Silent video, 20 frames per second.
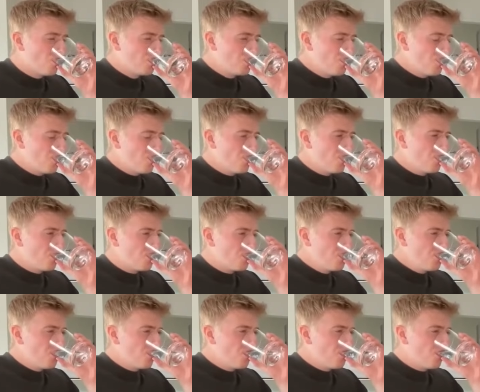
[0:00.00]

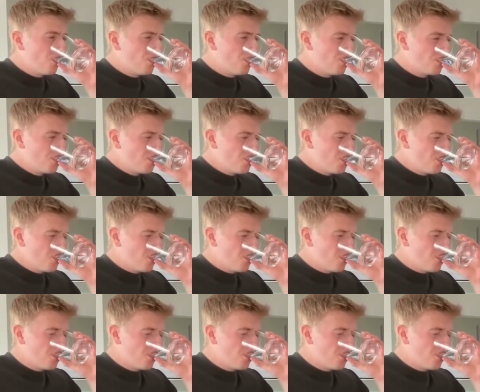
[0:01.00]
Nothing is said.